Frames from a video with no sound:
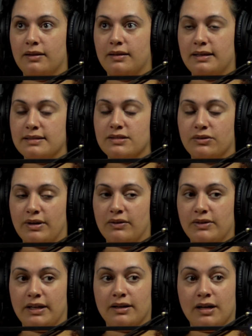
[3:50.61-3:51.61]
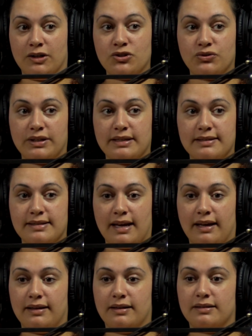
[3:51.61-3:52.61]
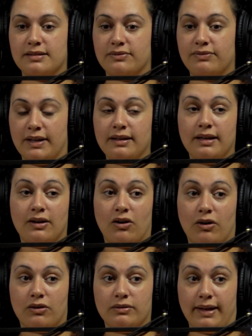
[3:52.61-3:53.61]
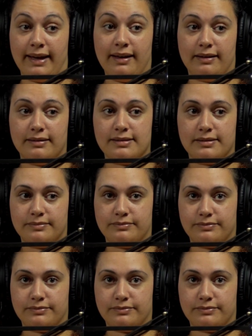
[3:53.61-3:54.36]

these surrounding countries and defending our land.